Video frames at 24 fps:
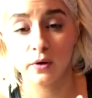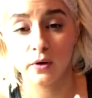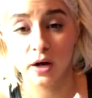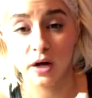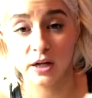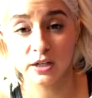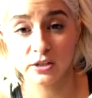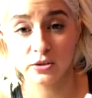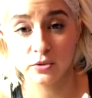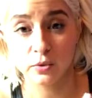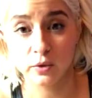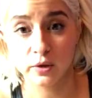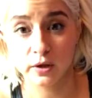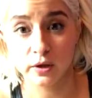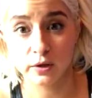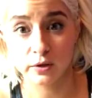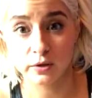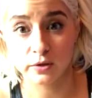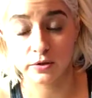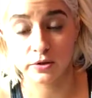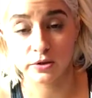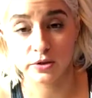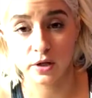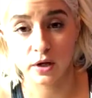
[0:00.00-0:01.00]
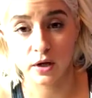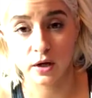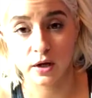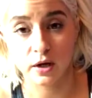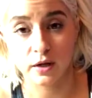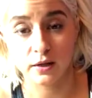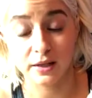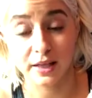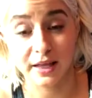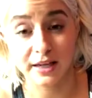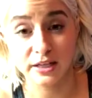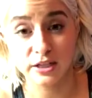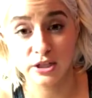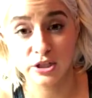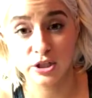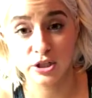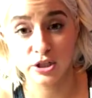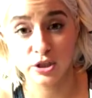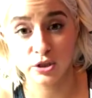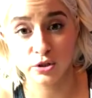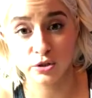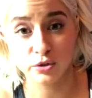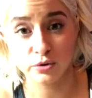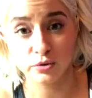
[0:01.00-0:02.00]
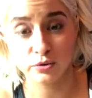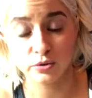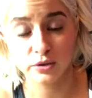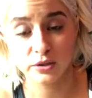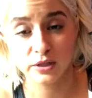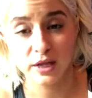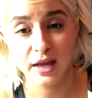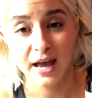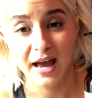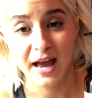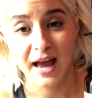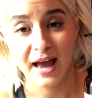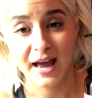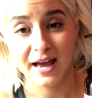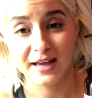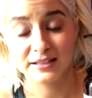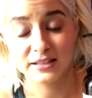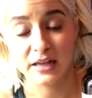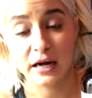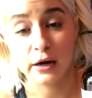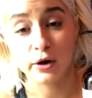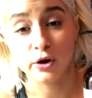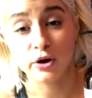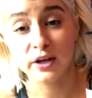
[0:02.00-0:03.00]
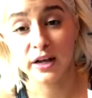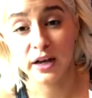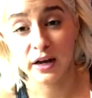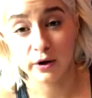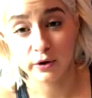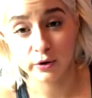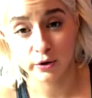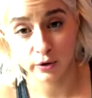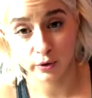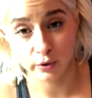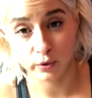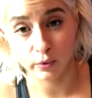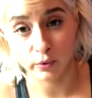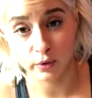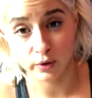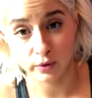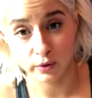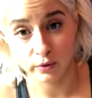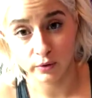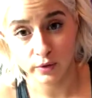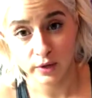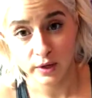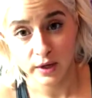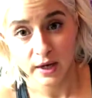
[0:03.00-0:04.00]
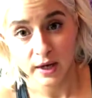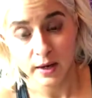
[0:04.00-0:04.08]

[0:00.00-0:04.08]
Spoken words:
us oilers like to use as our carrier oil.